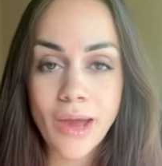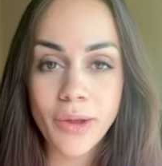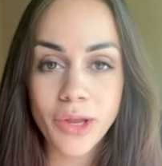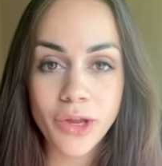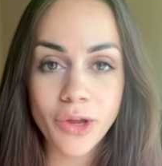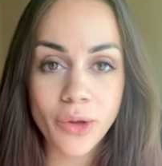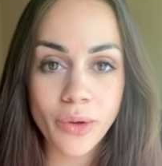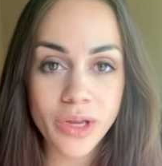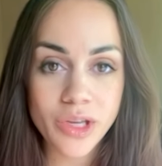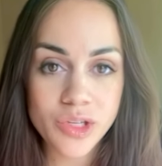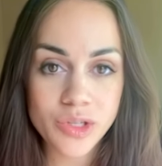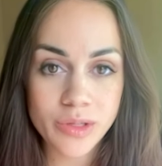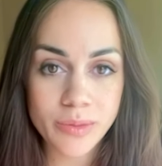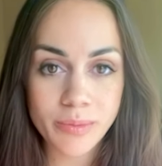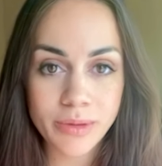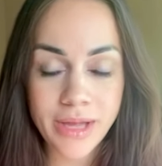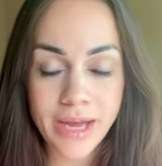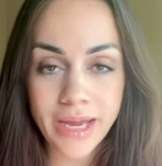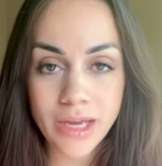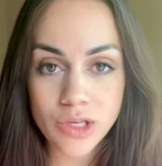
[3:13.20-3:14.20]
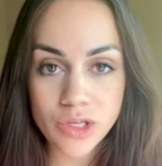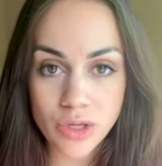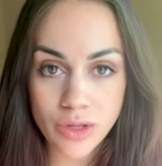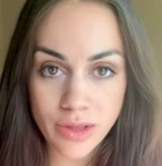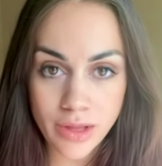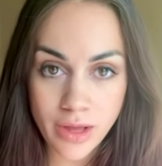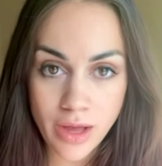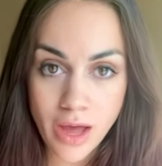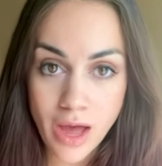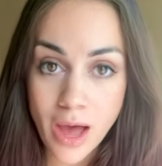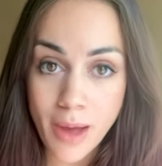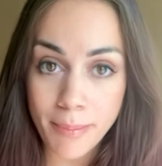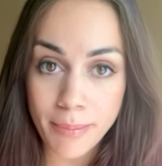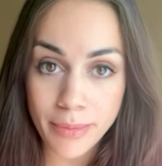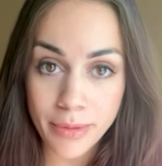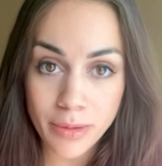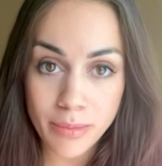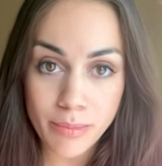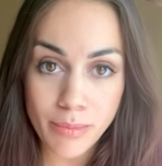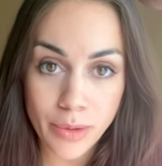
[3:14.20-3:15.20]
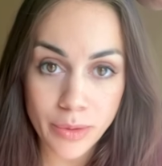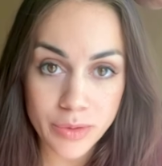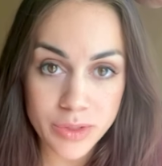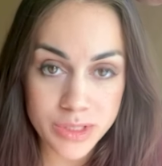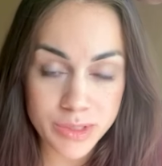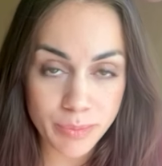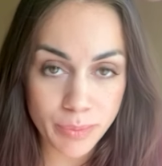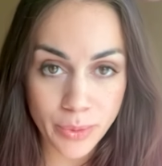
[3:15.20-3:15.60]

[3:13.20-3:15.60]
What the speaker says: you're going to apply it to the uppermost